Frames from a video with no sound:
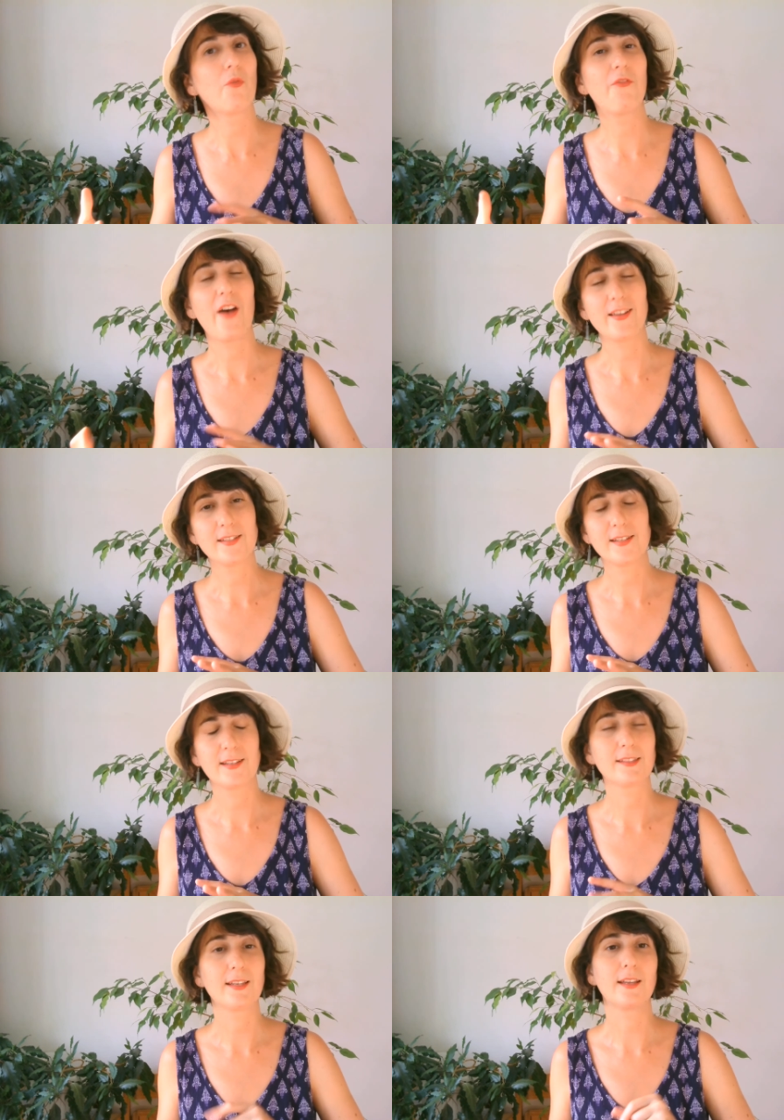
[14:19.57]

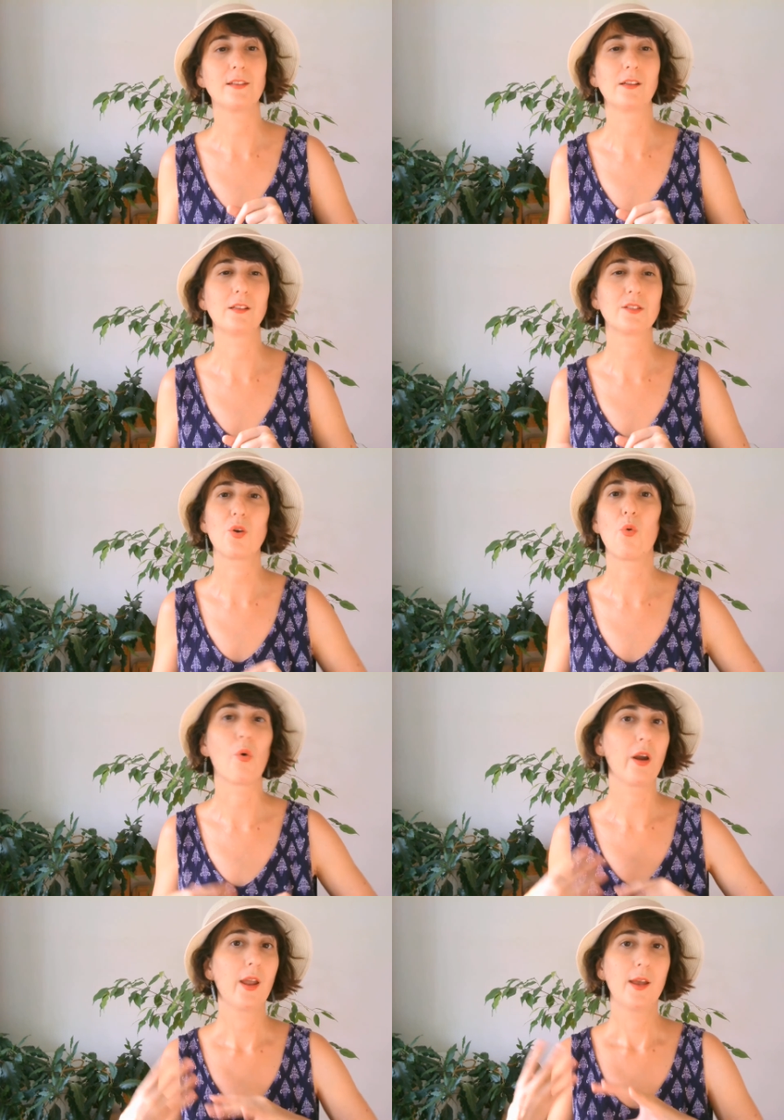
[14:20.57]
fancier sandals
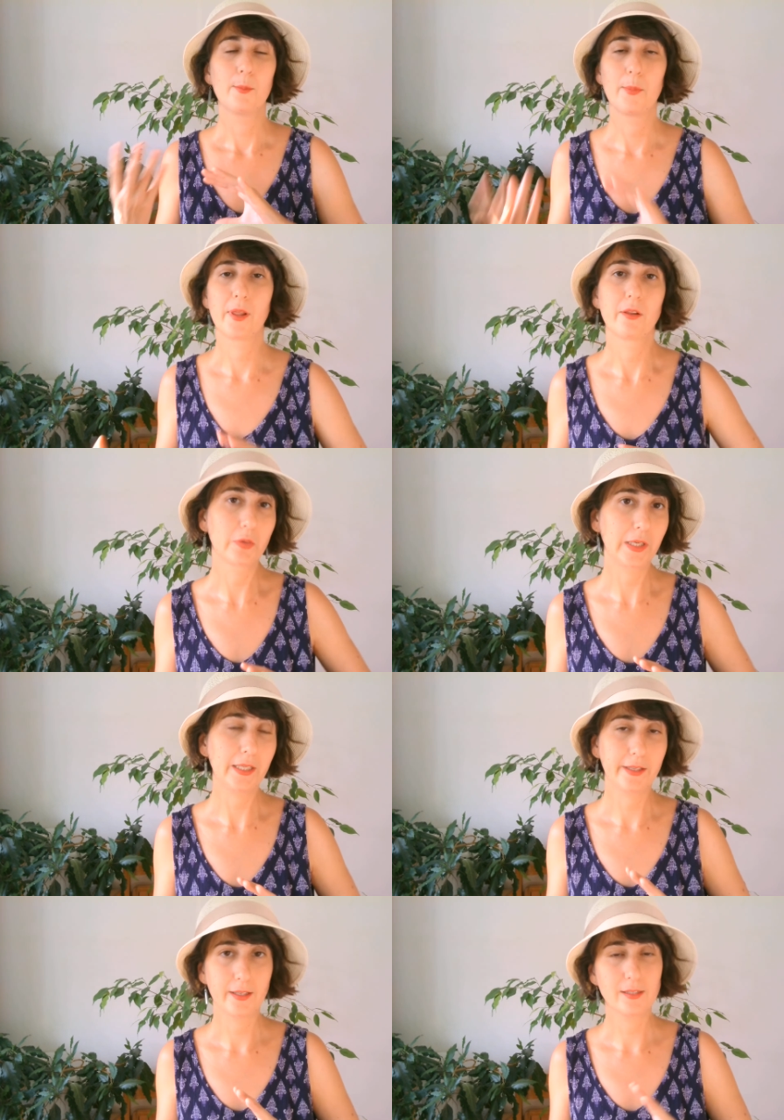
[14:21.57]
or
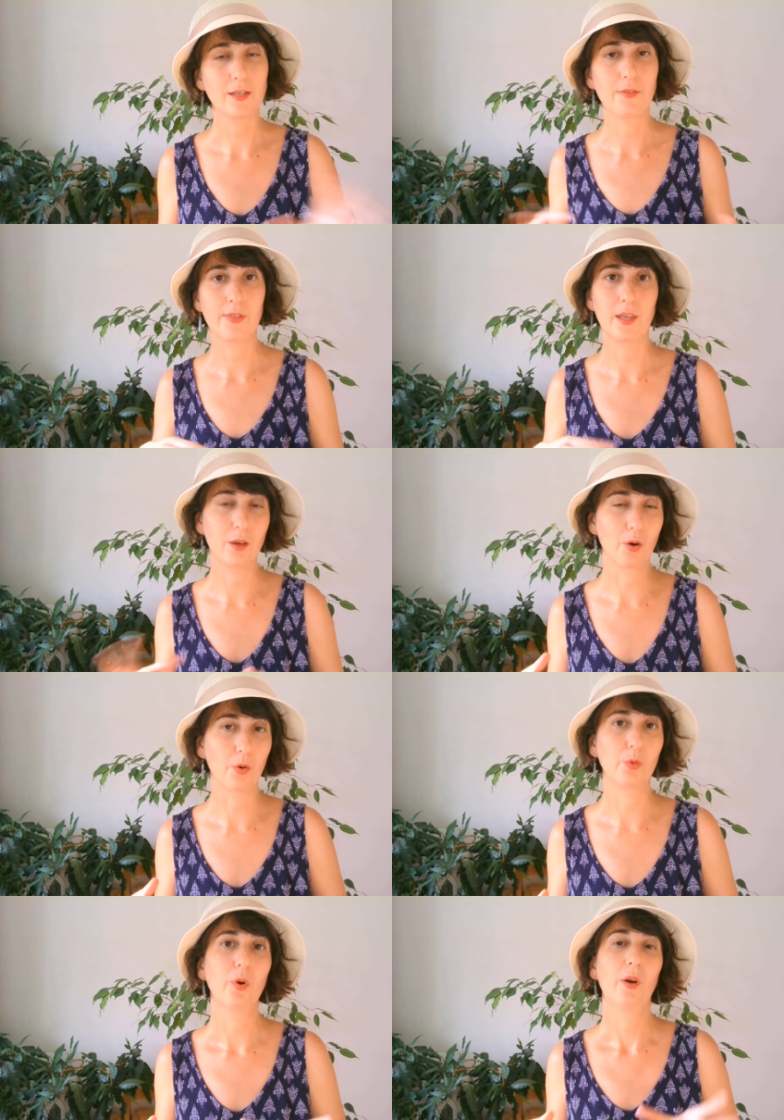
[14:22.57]
ballerinas if they
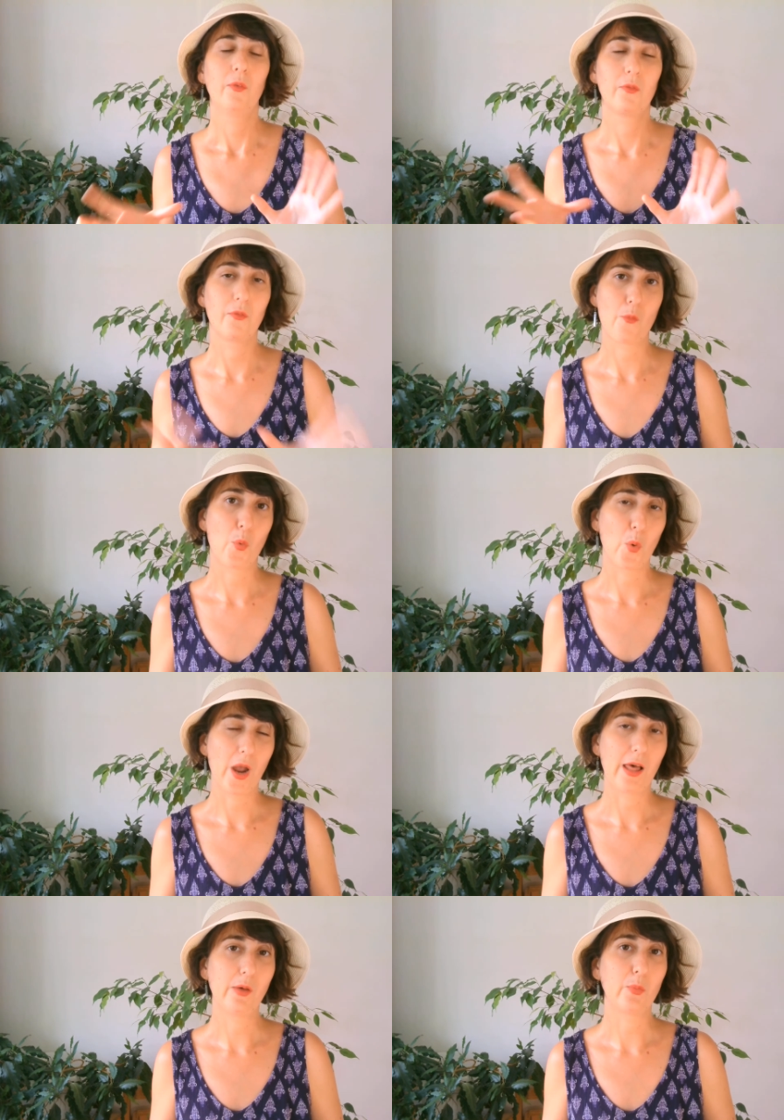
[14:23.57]
go
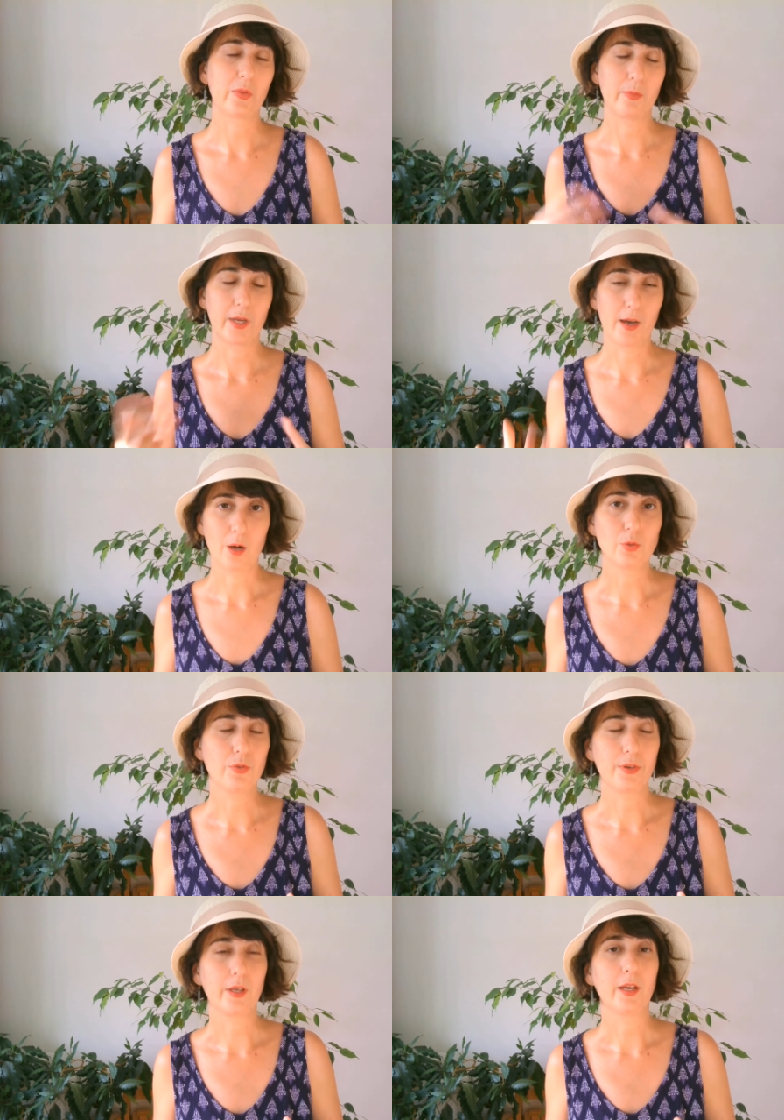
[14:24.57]
well with my
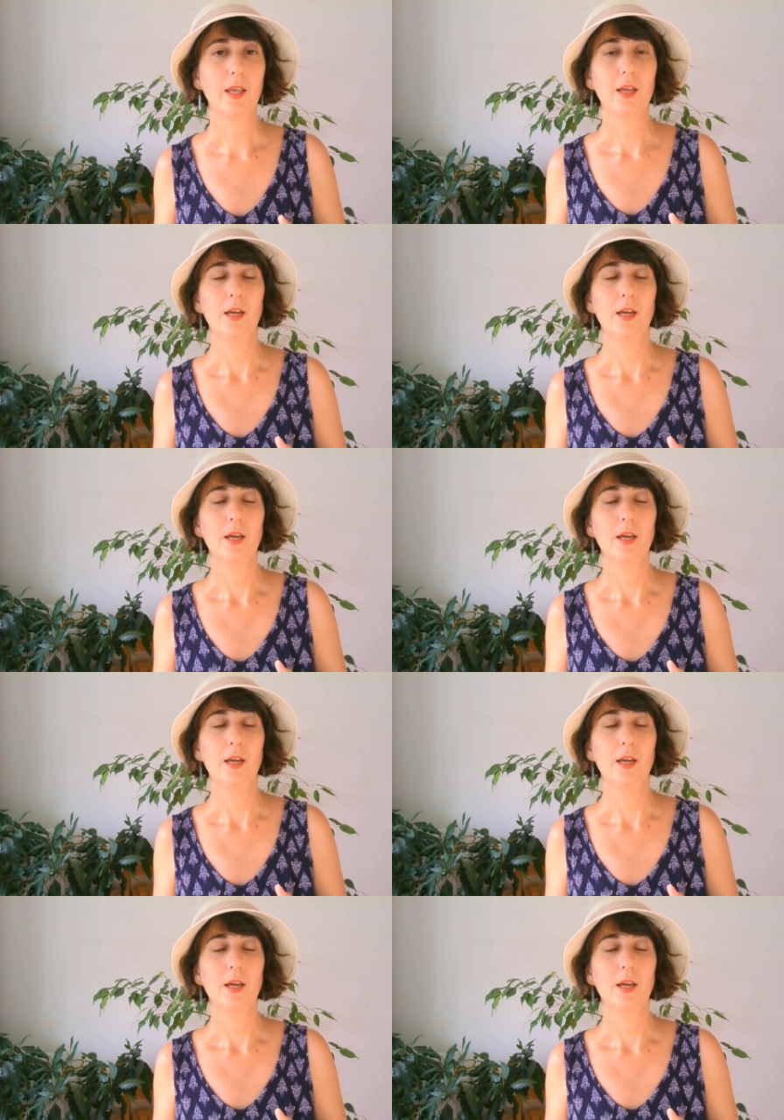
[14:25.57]
outfit.